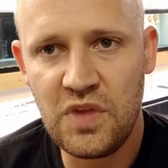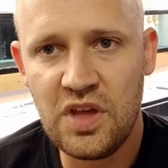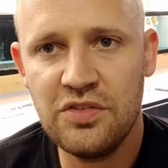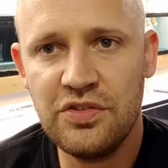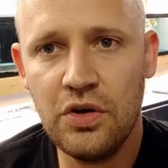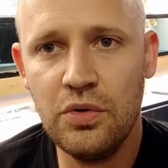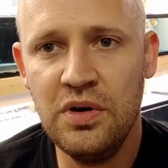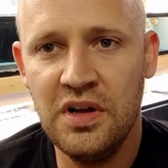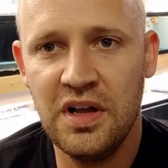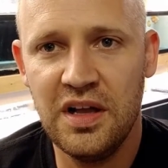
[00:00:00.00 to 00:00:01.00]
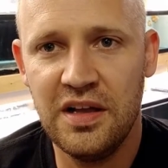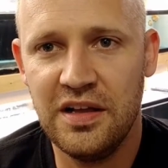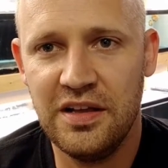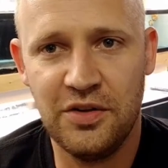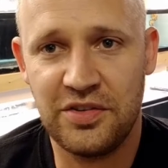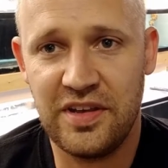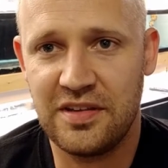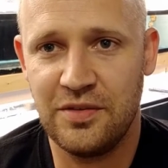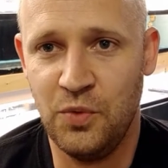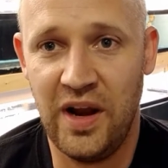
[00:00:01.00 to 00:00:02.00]
So, it's like
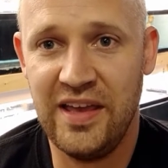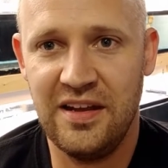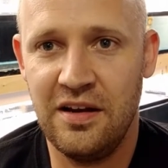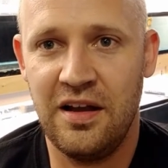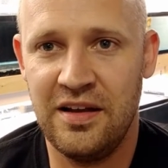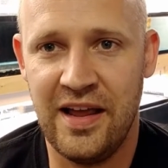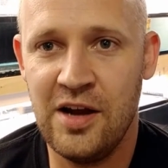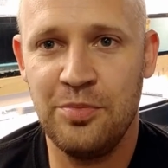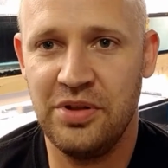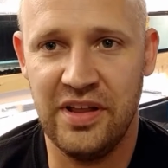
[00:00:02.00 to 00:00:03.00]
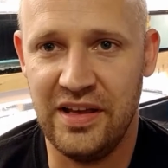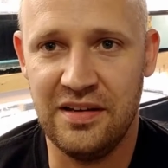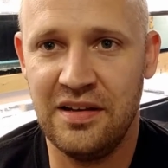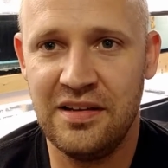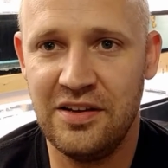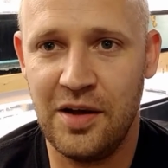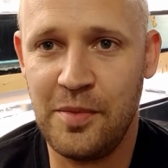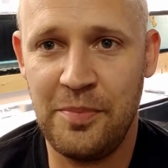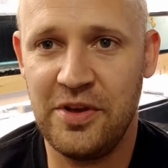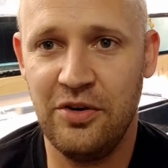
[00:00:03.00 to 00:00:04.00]
when I get on an airplane, I
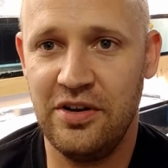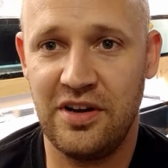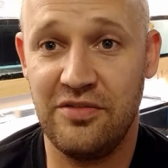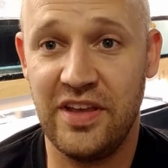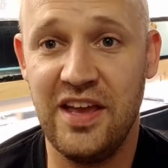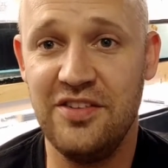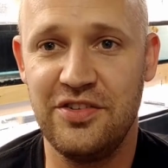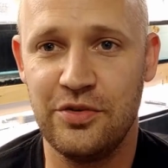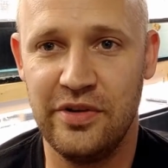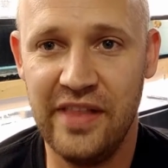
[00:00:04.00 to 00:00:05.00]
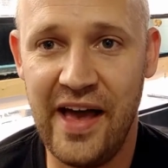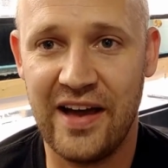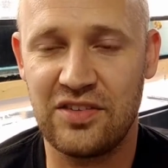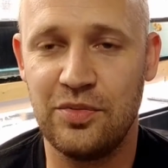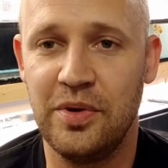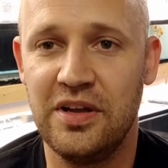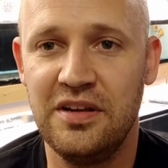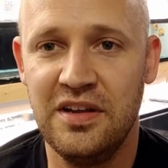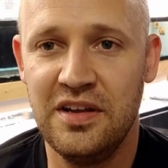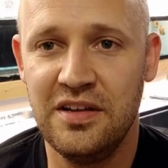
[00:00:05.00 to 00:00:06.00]
might be going on a vacation to relax, but
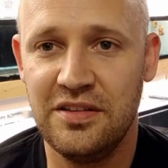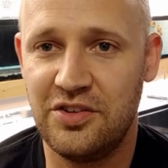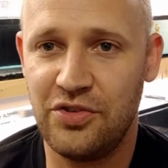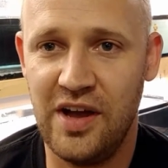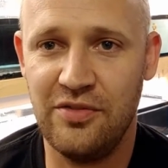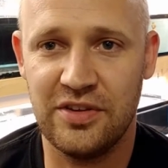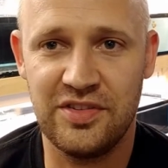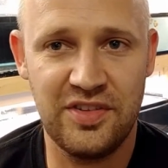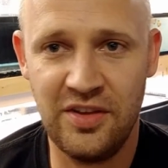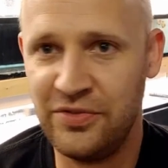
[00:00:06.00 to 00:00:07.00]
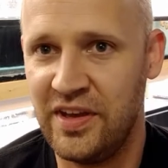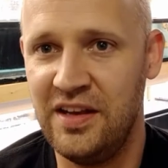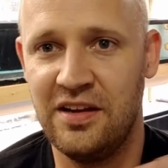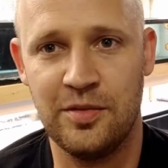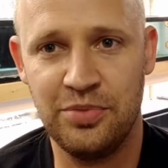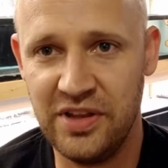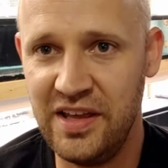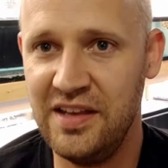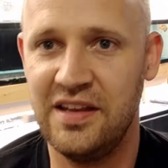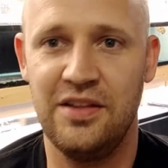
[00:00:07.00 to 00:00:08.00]
the travel itself, getting on the
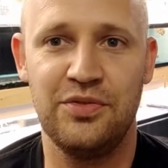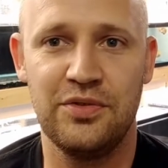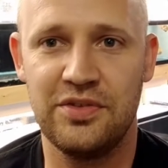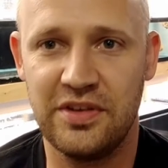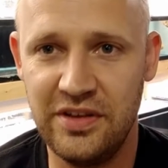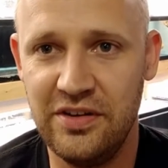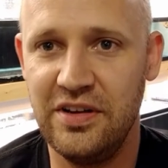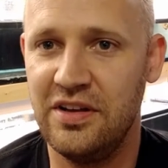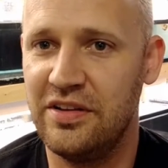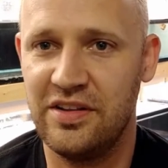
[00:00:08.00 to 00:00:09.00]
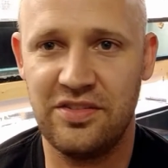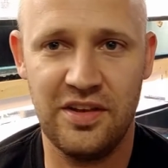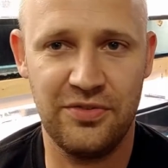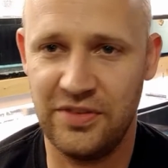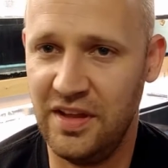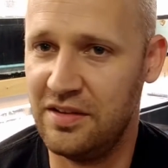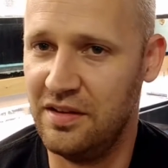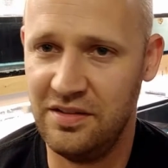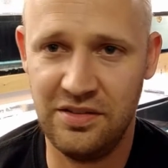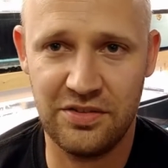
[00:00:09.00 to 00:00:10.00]
plane, getting through security, all that stuff,
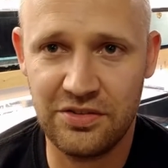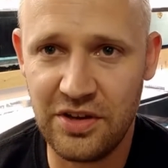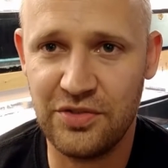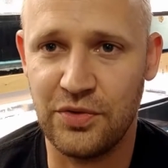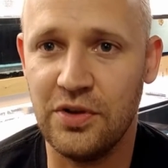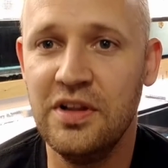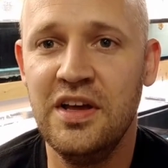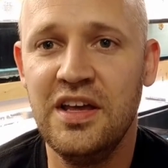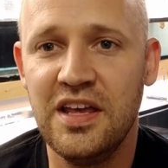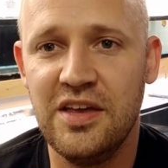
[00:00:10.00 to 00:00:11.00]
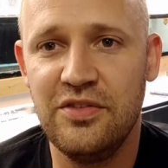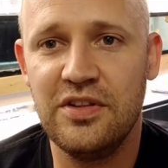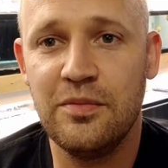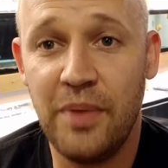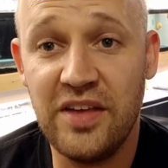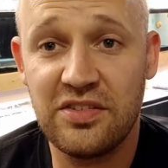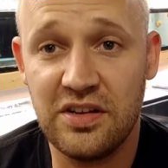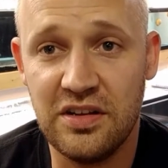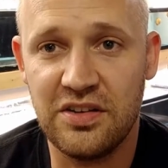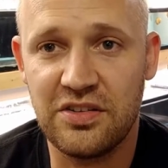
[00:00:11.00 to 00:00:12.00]
that's just stressful, even in the best
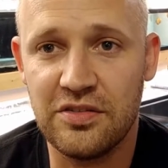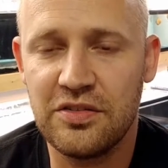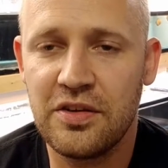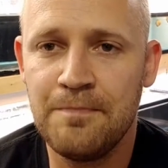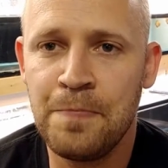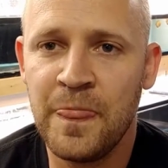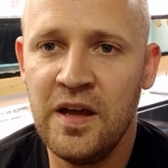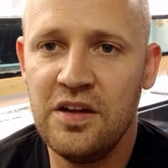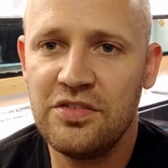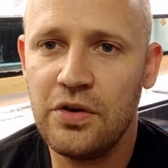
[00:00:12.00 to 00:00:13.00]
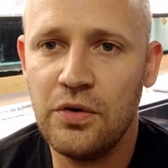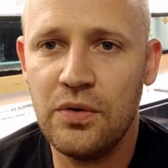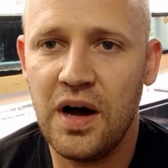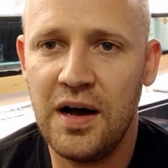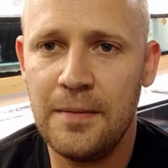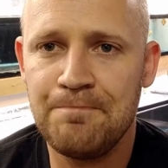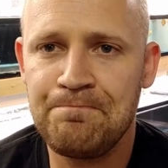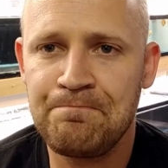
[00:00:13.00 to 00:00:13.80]
conditions. So,